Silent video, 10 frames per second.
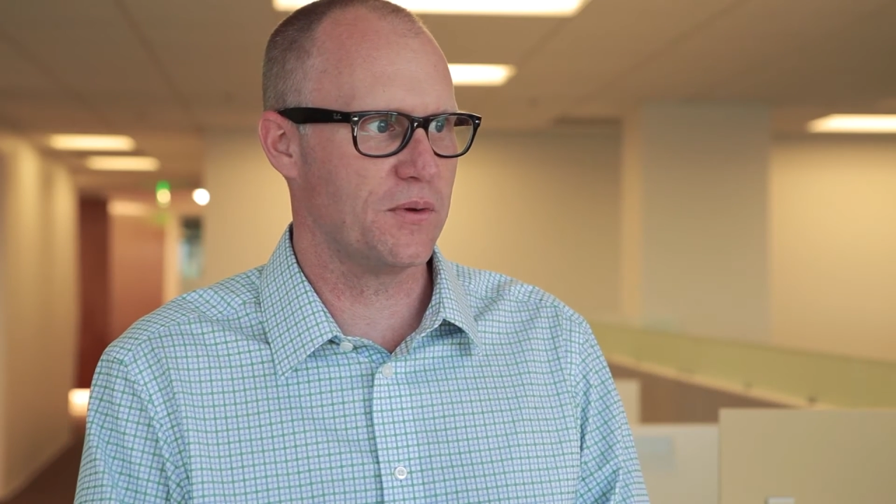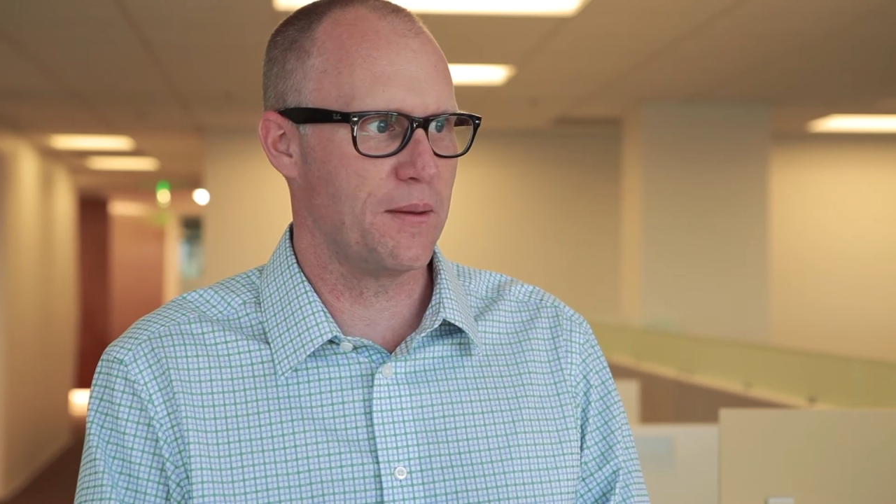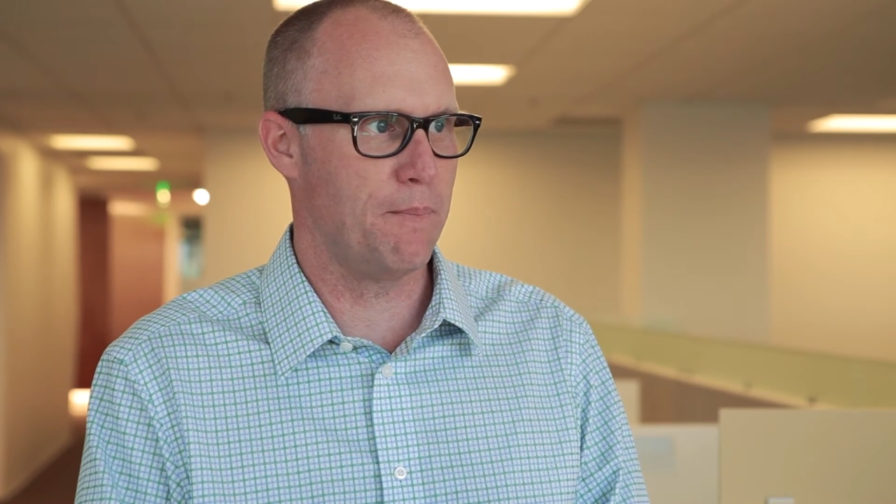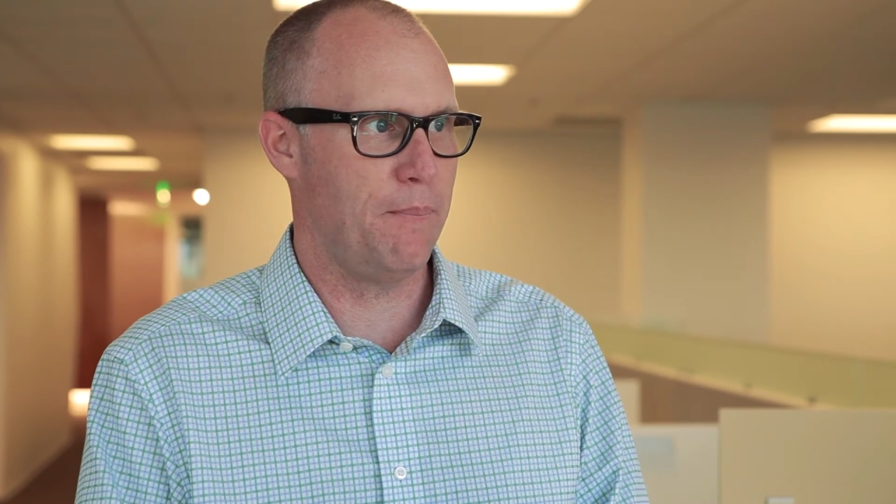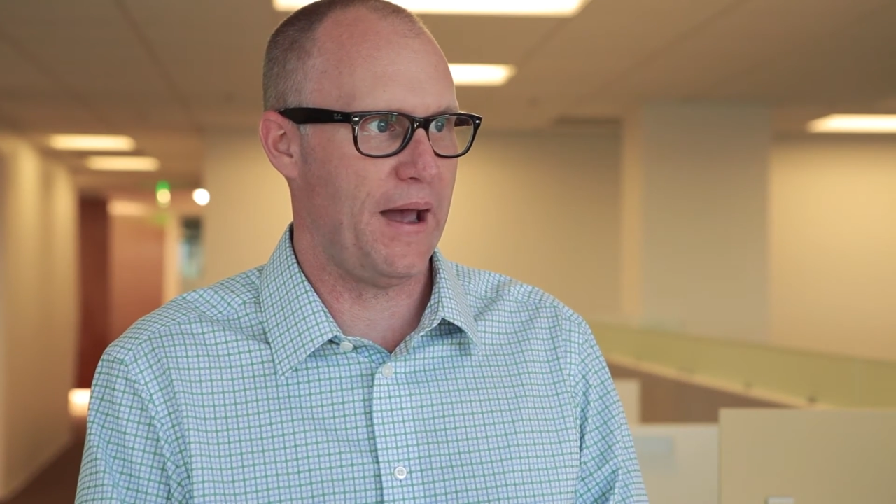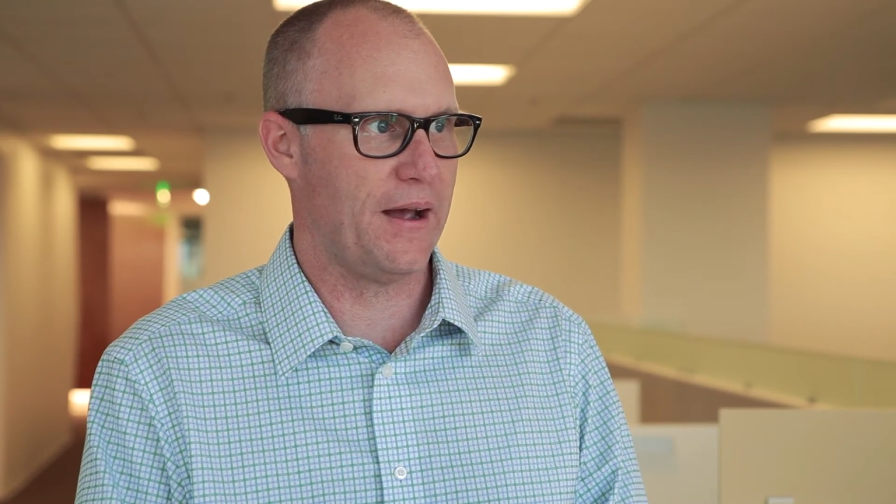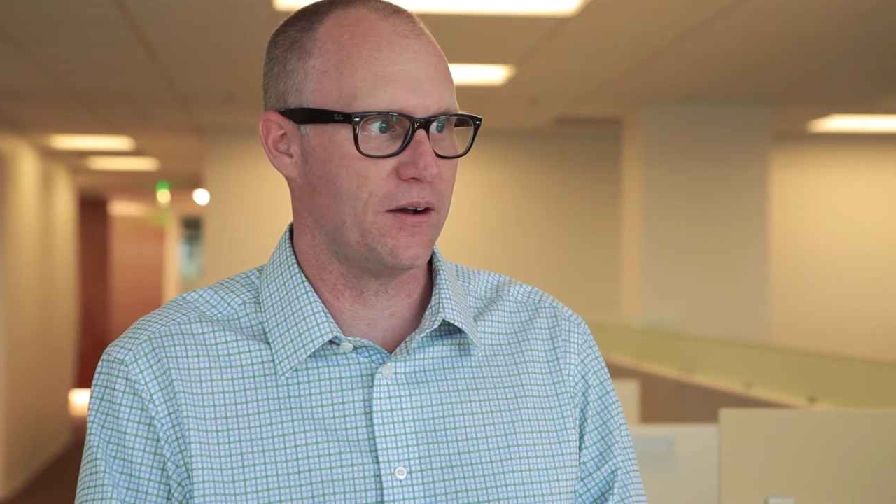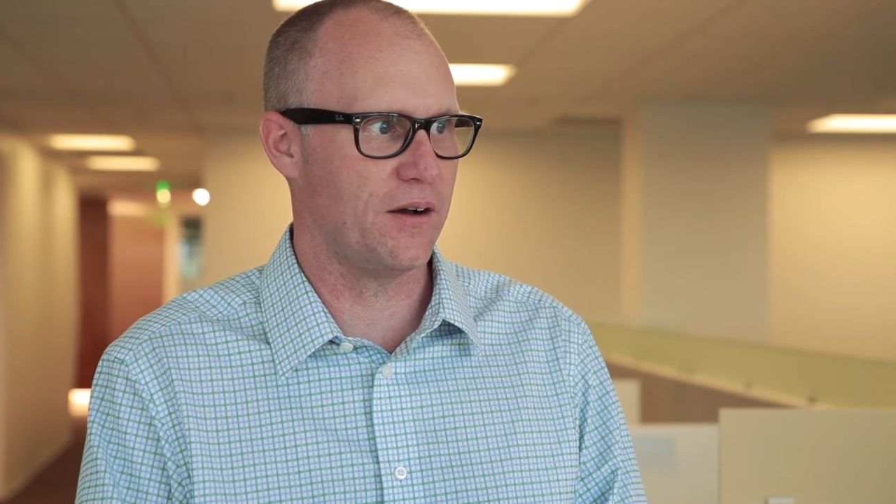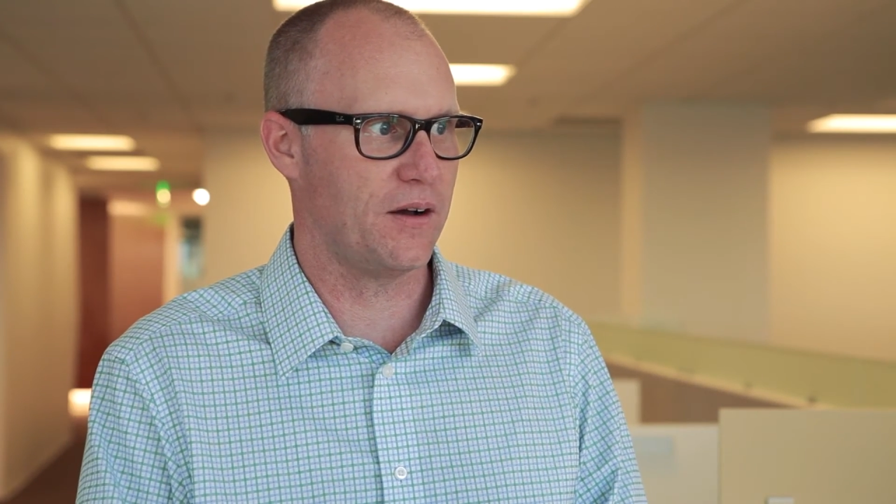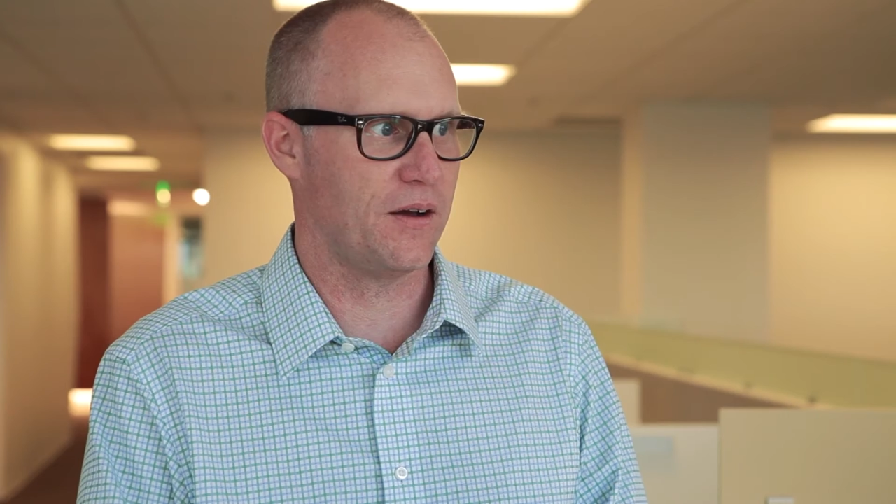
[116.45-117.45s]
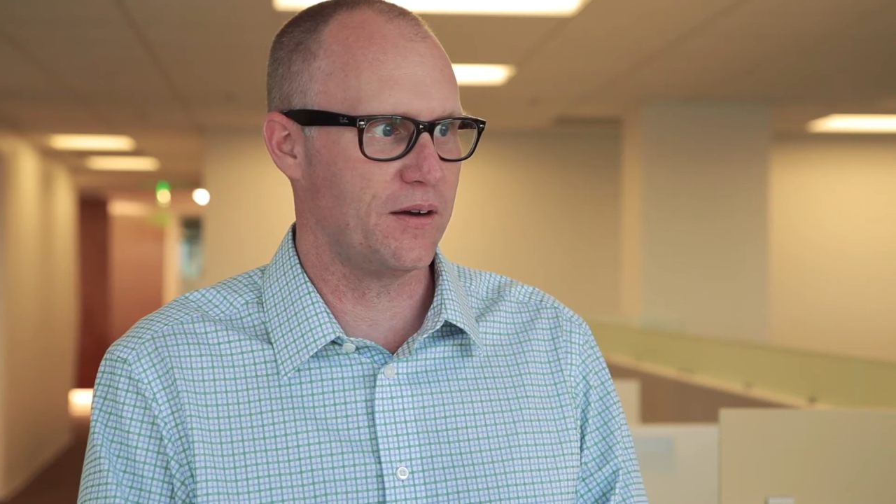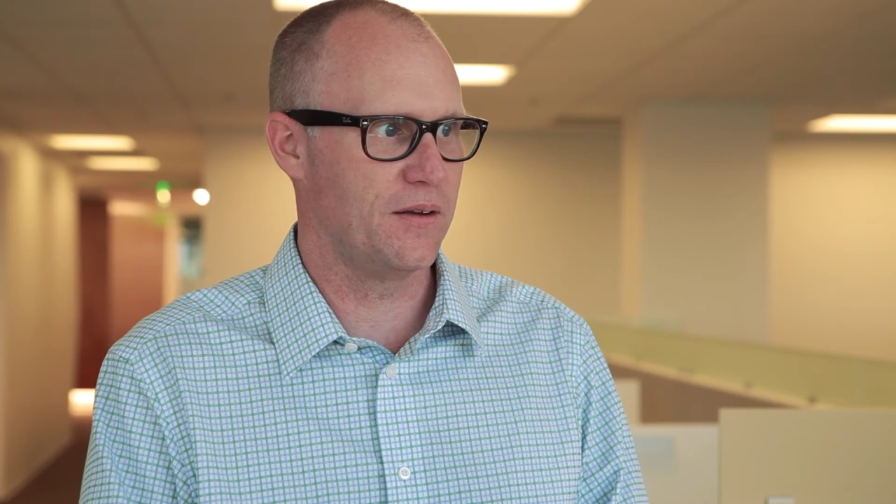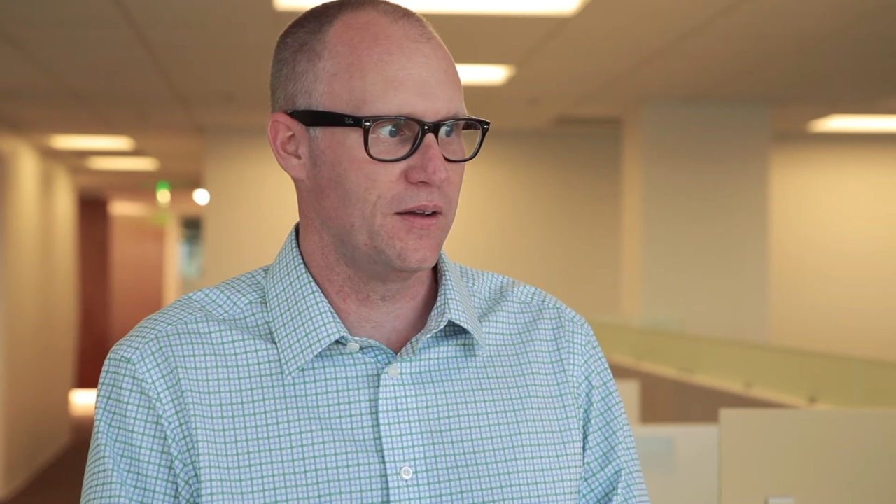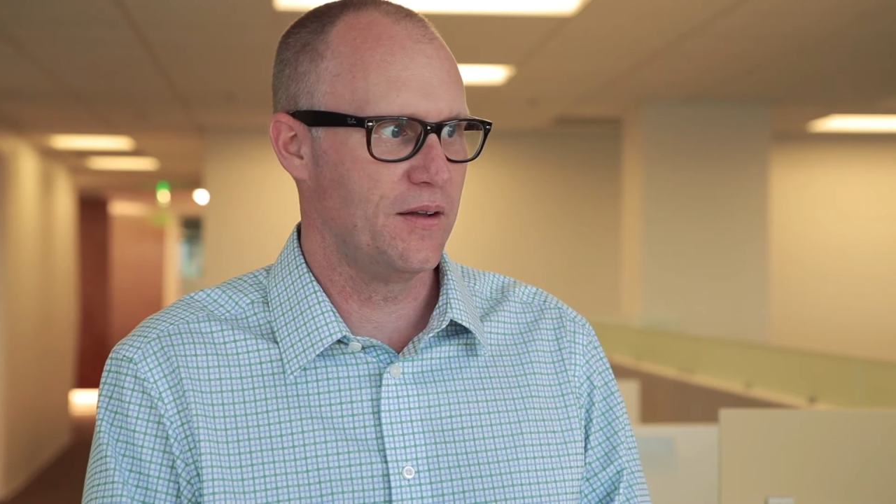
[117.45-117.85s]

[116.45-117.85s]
really back on